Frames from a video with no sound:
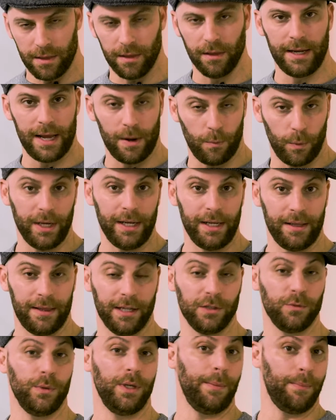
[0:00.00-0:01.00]
we need
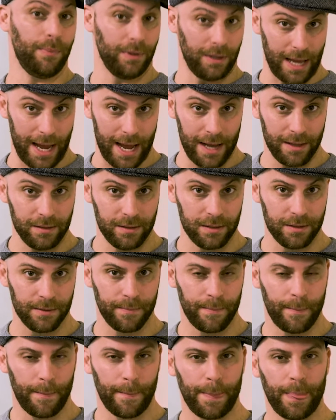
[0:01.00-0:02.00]
things, we need plans,
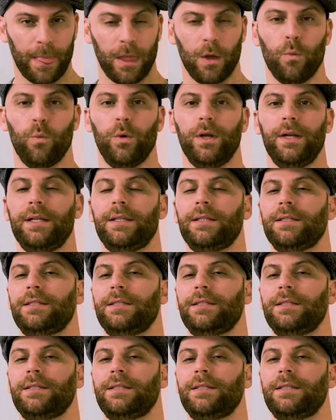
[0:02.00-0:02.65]
we need